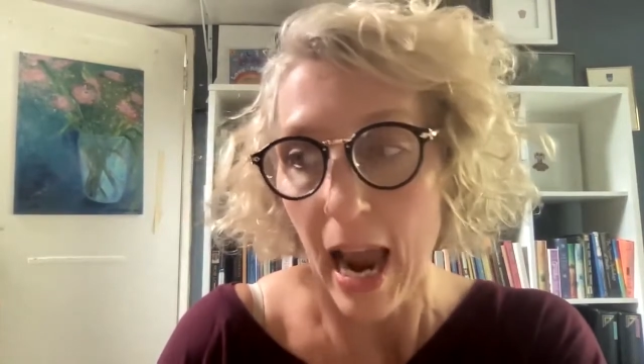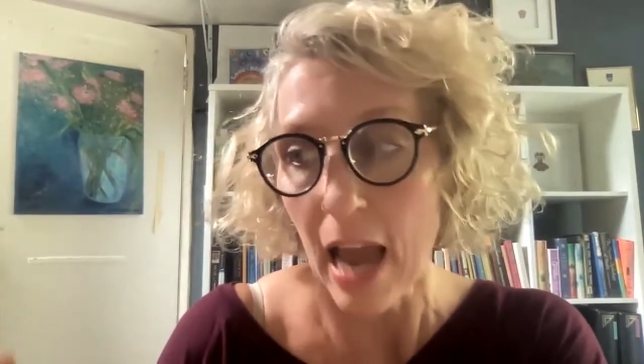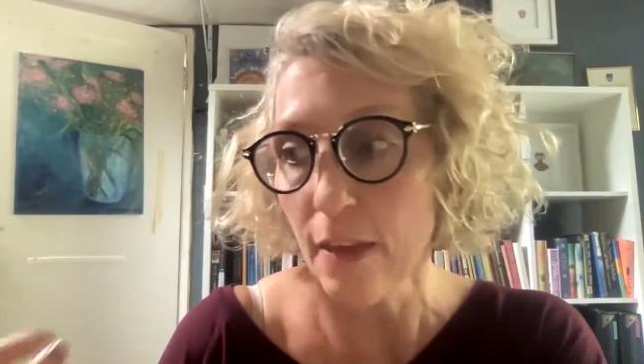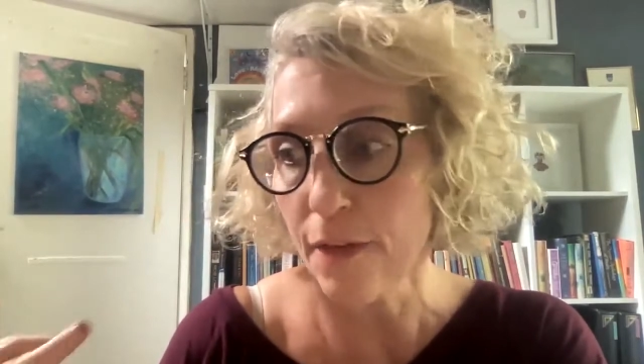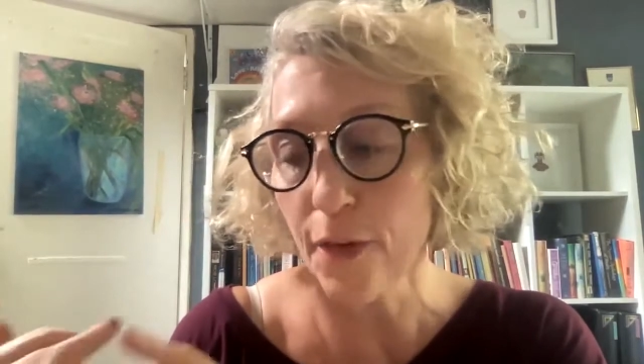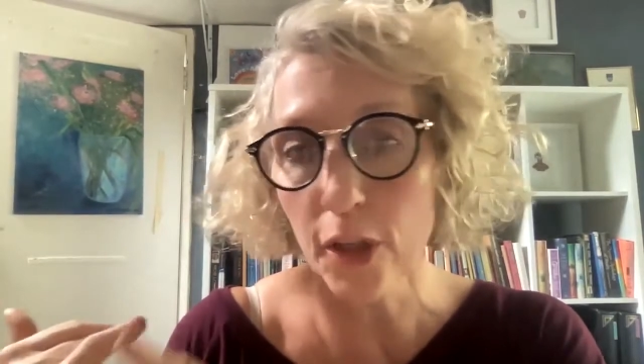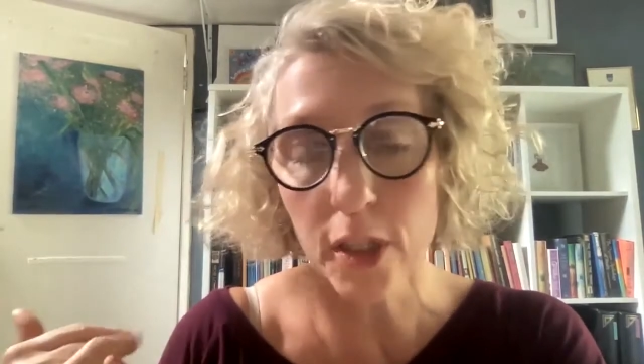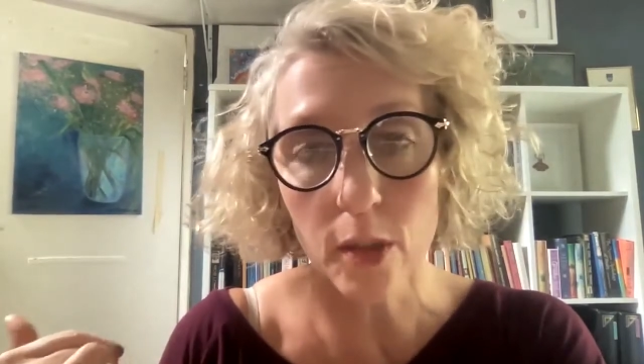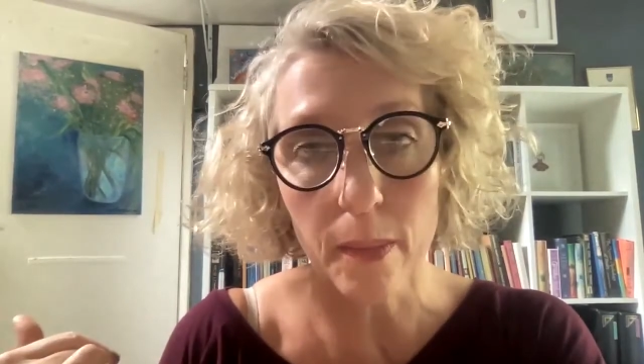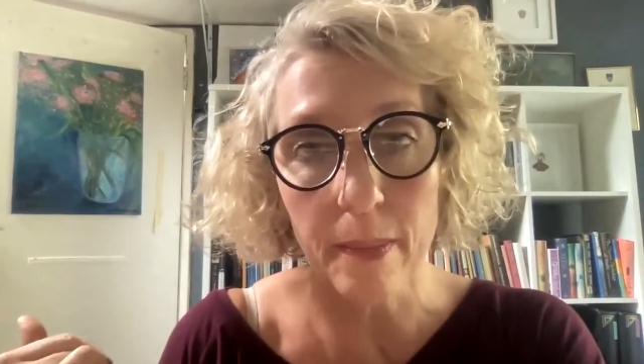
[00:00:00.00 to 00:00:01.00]
And the
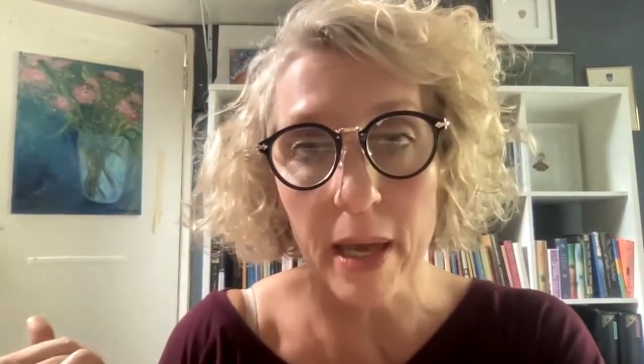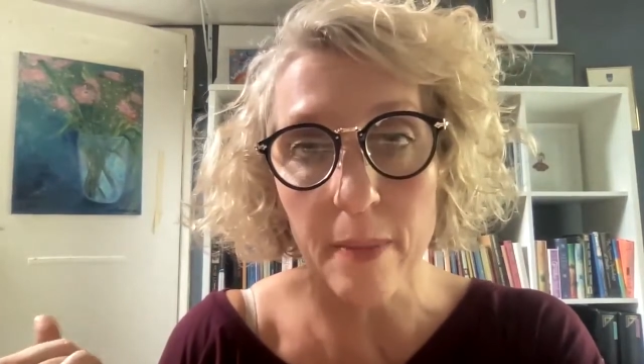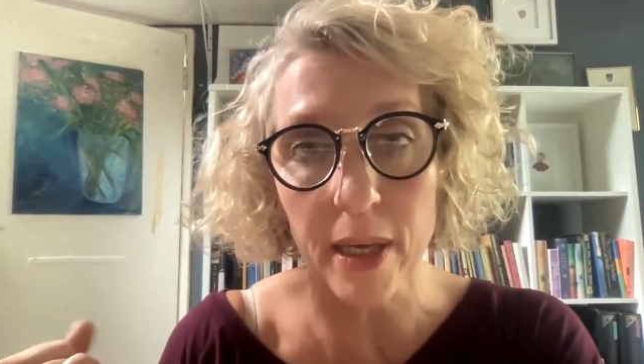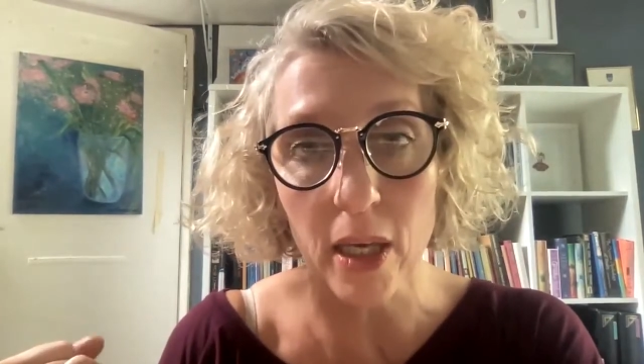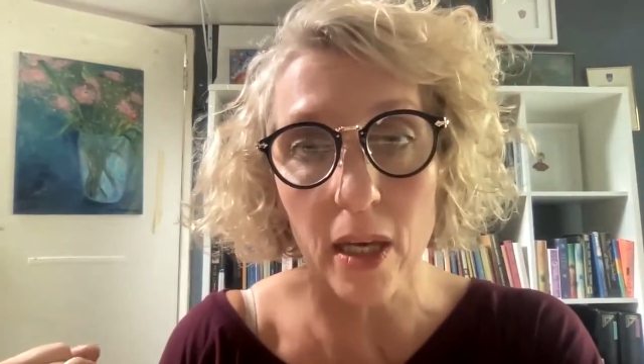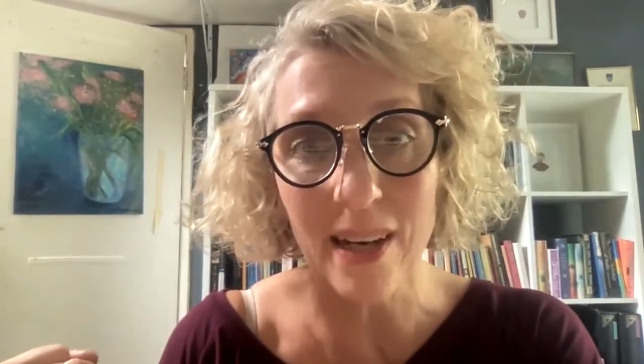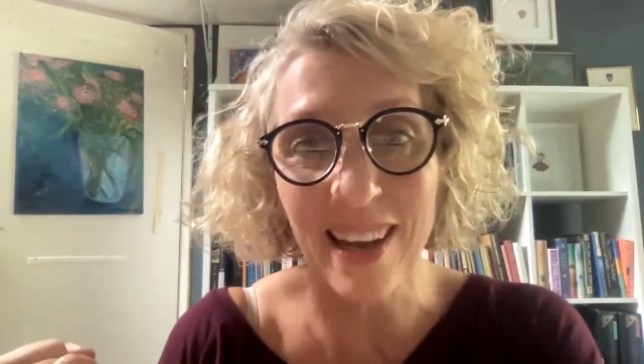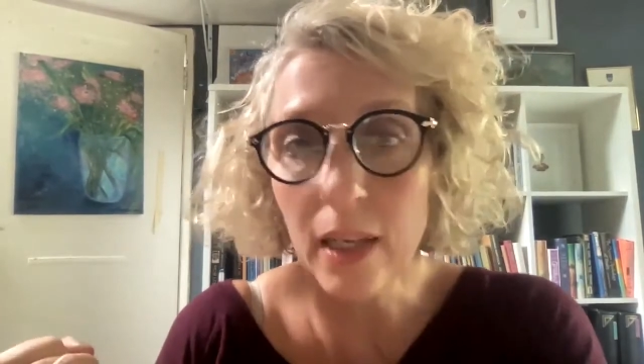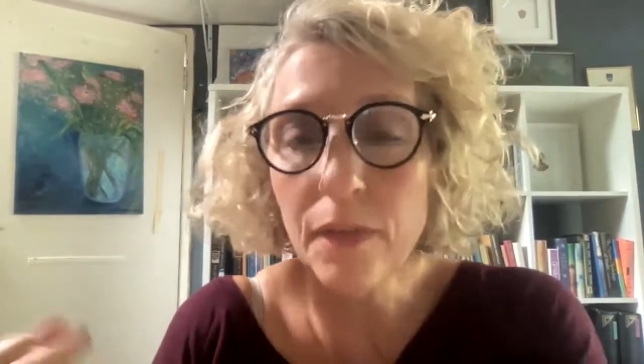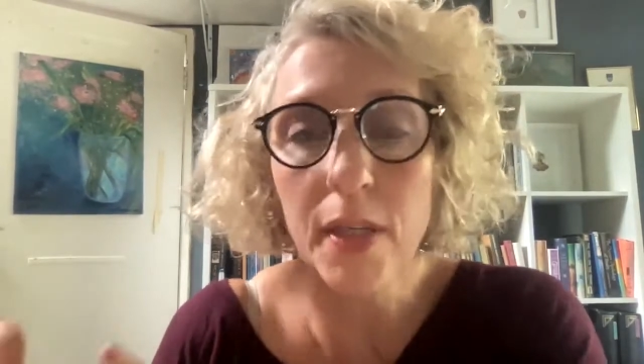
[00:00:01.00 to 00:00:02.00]
first may be
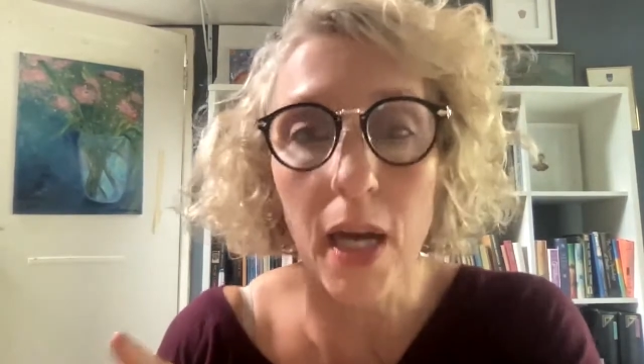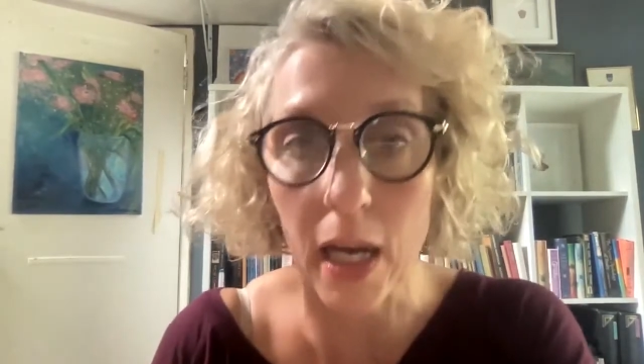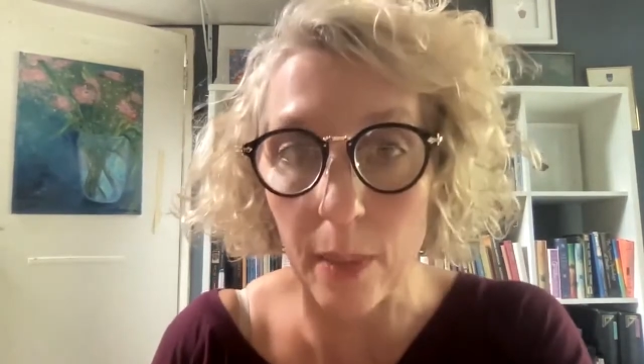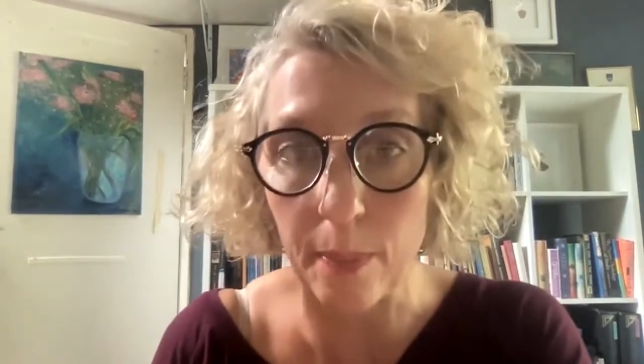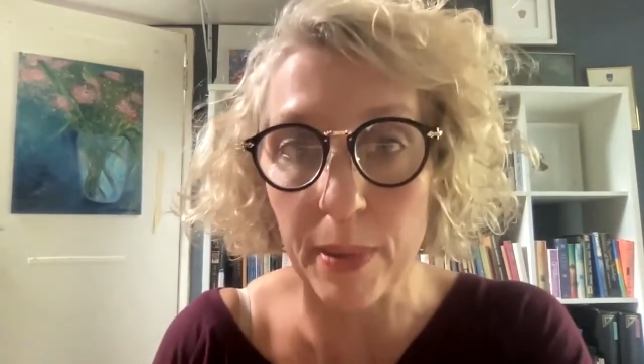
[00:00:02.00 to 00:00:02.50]
lack of time.